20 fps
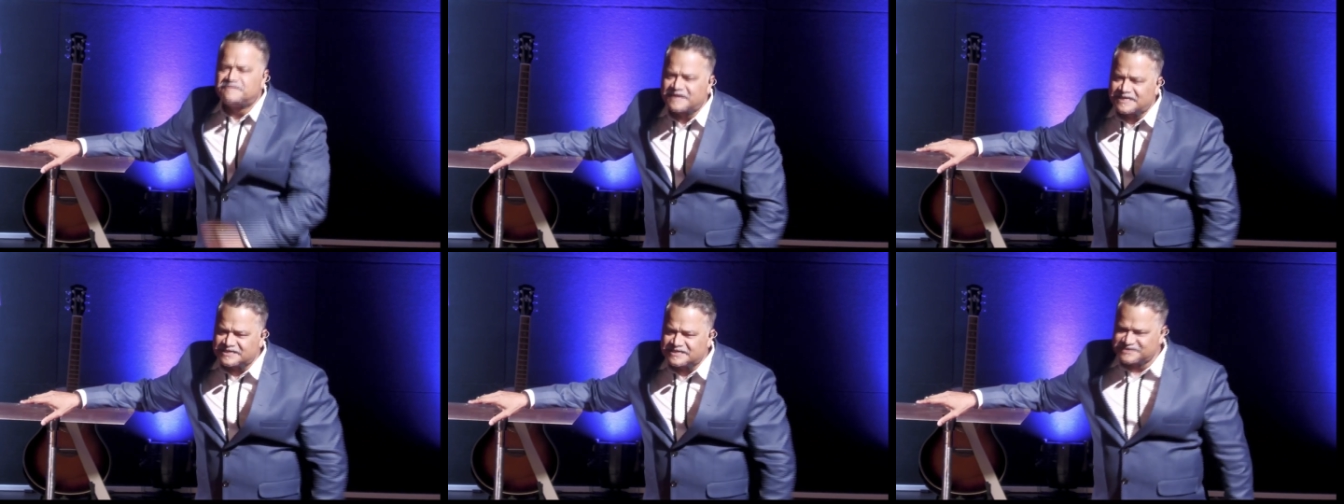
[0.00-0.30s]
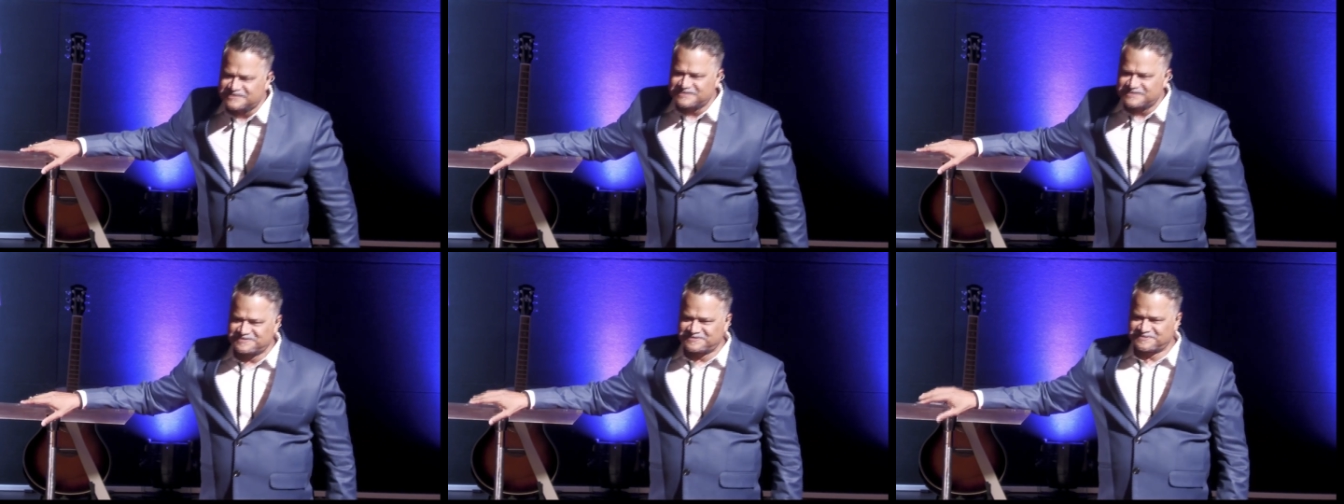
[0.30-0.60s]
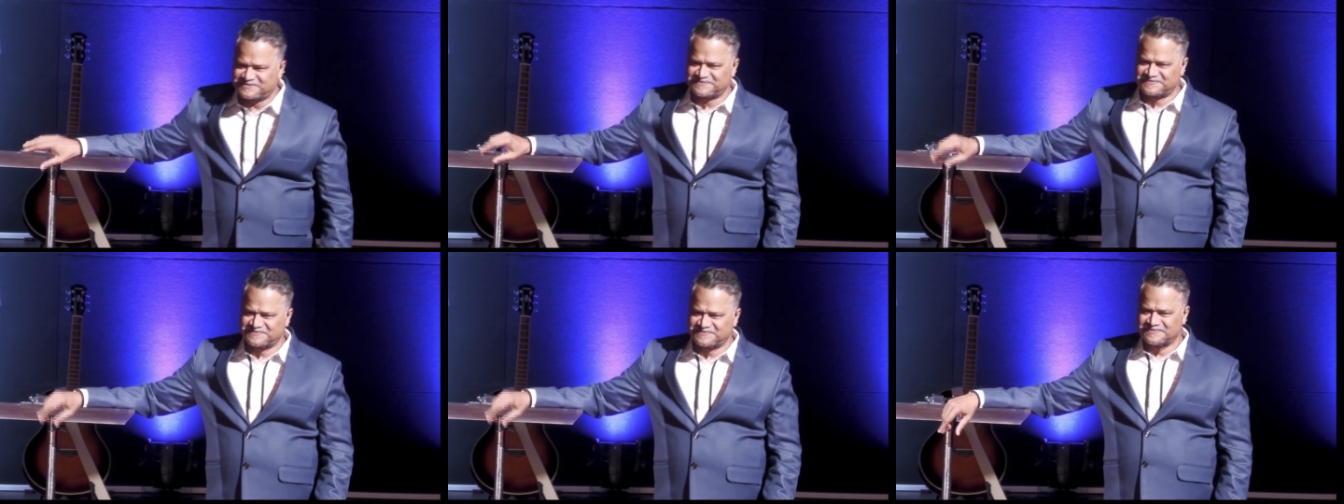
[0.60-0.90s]
flesh.
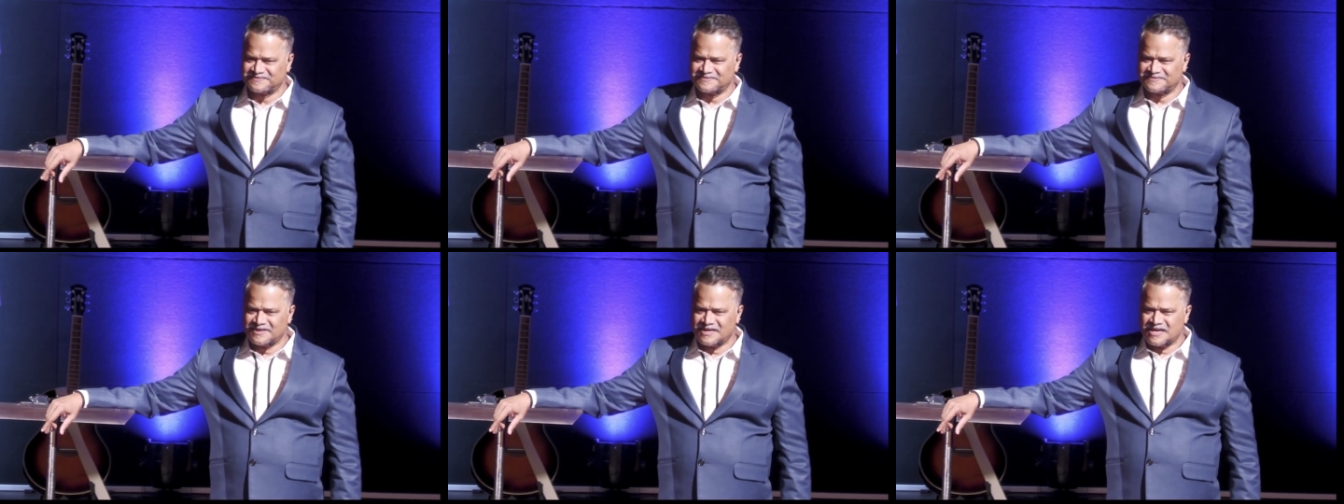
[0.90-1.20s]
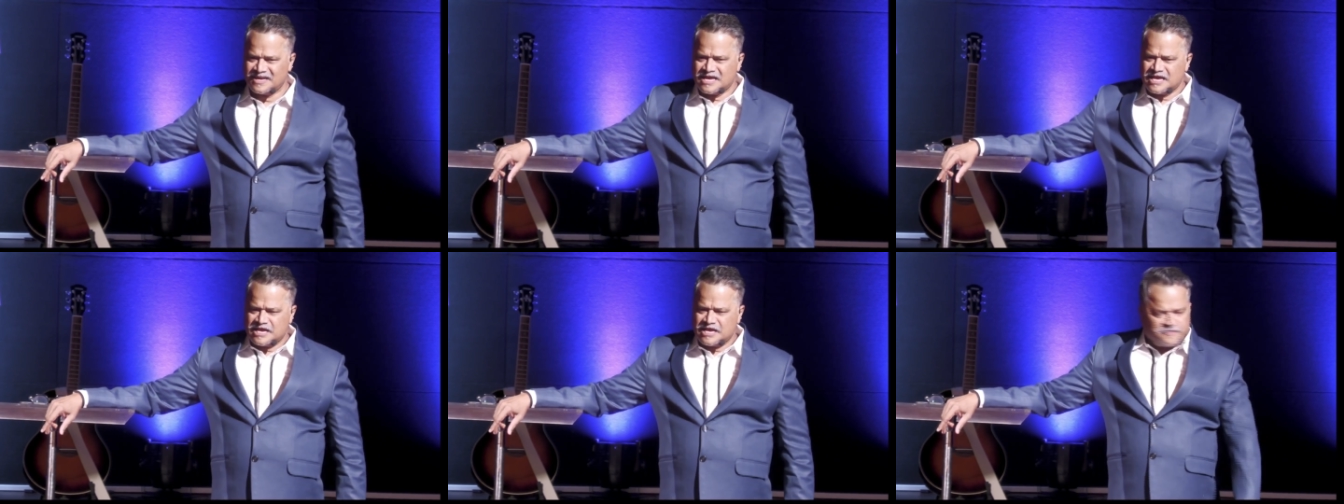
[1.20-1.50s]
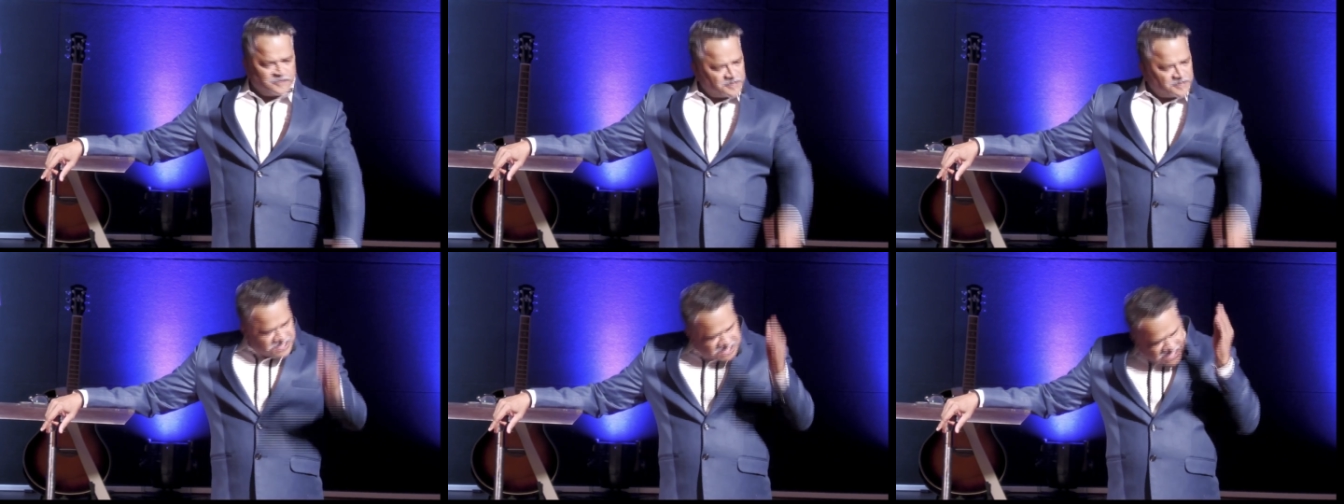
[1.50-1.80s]
If
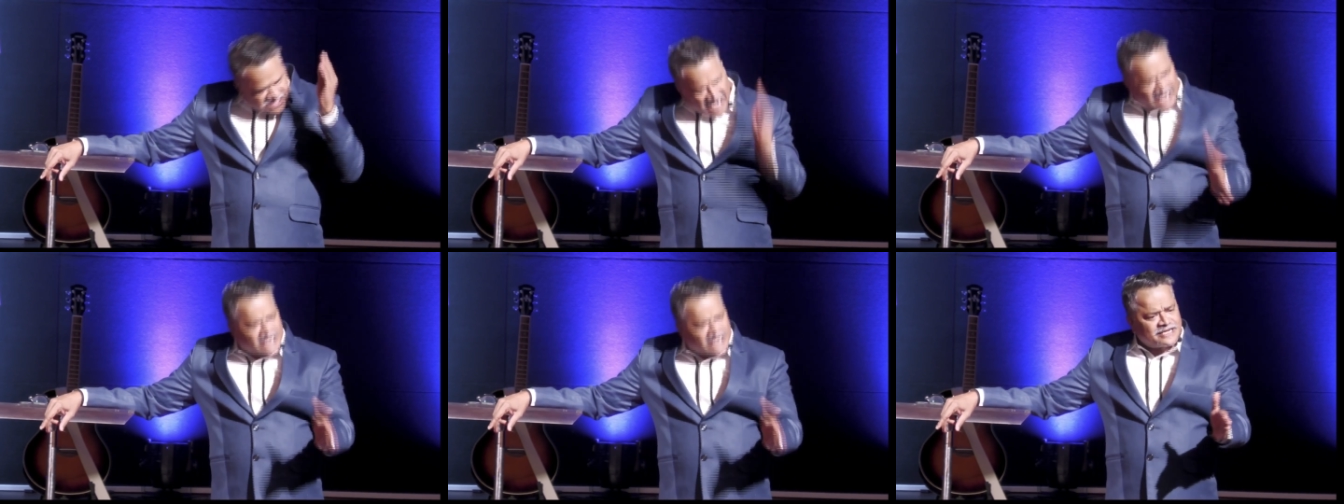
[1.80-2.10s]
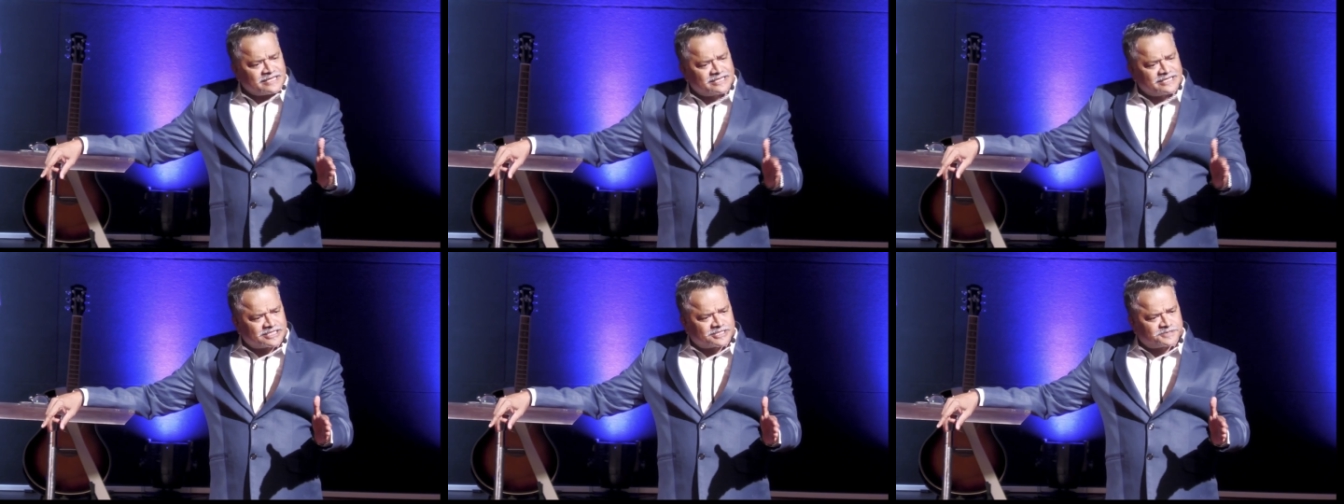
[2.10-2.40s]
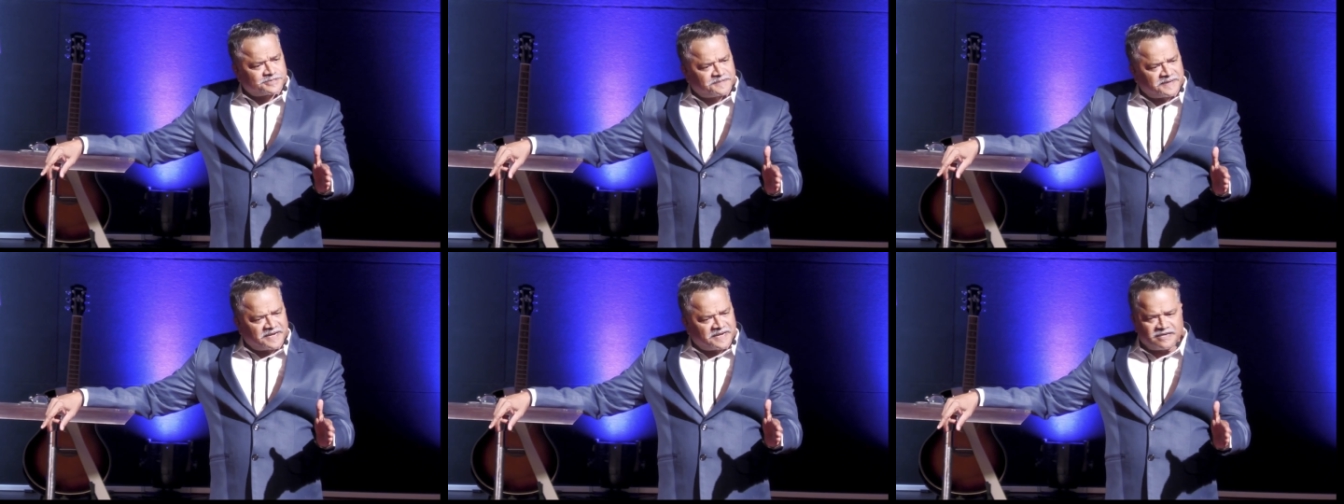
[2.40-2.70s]
you start in the
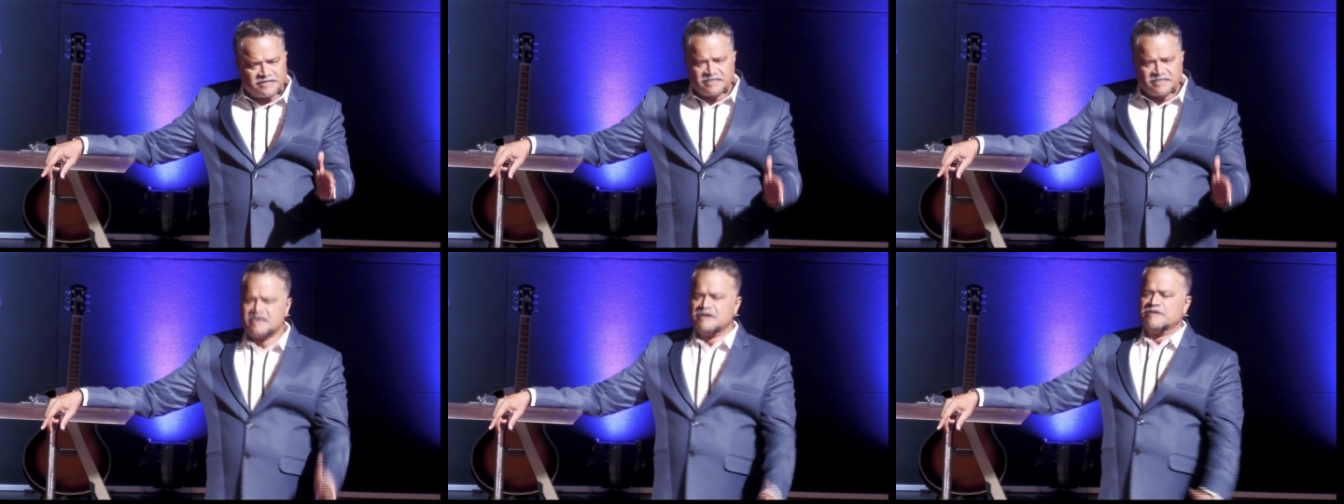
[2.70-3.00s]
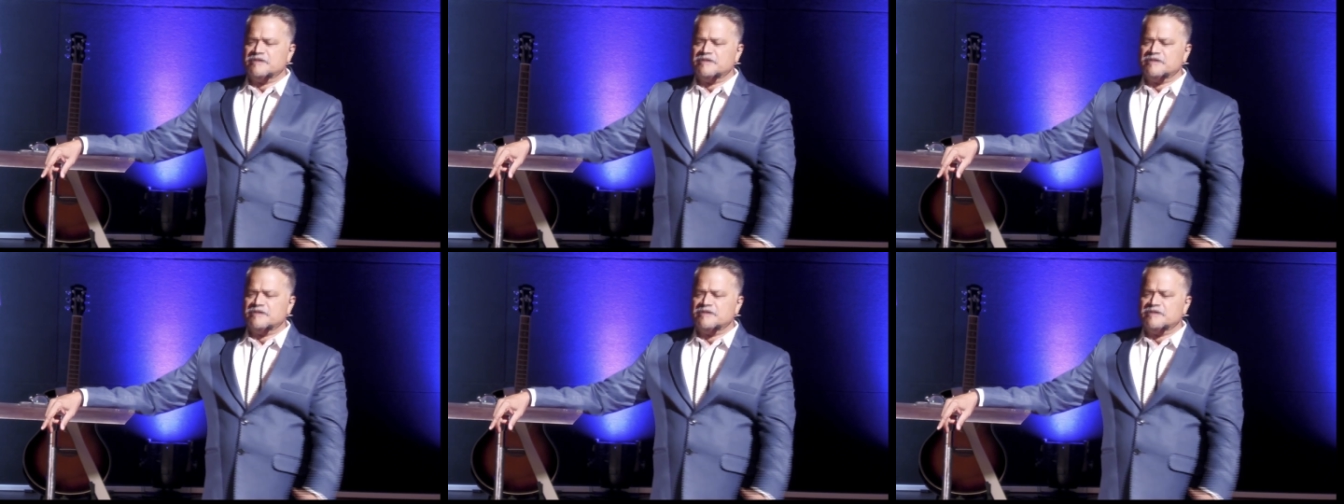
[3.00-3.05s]
spirit,